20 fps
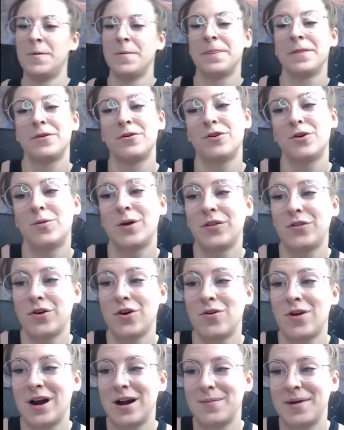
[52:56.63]
You know what
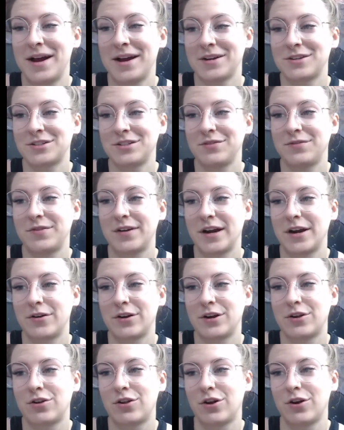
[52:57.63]
though? I'm actually
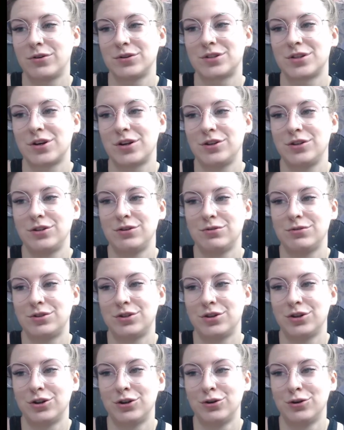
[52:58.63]
very close on
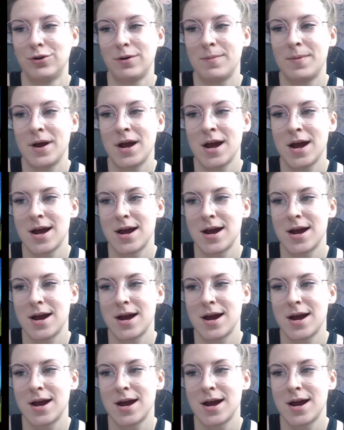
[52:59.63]
YouTube to